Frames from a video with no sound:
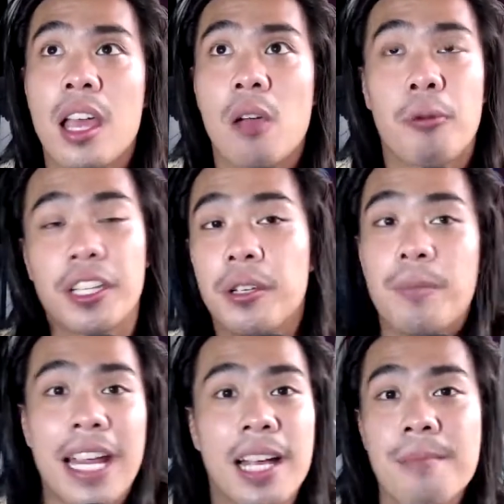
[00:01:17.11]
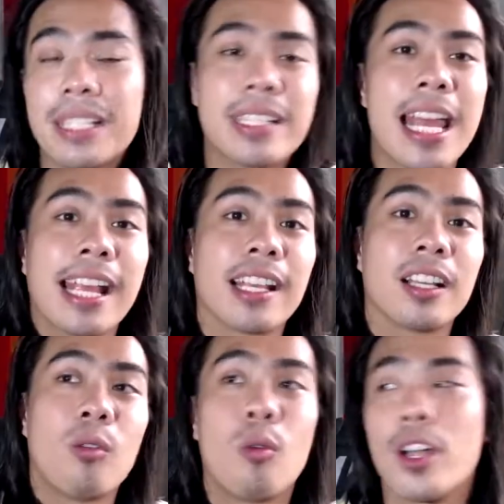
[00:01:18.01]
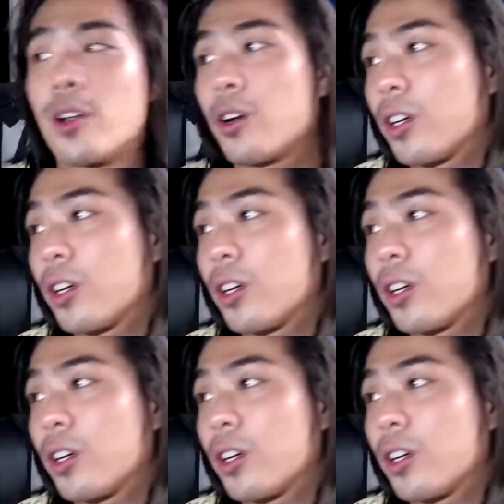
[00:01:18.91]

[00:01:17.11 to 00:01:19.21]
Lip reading: when you make a mistake, one door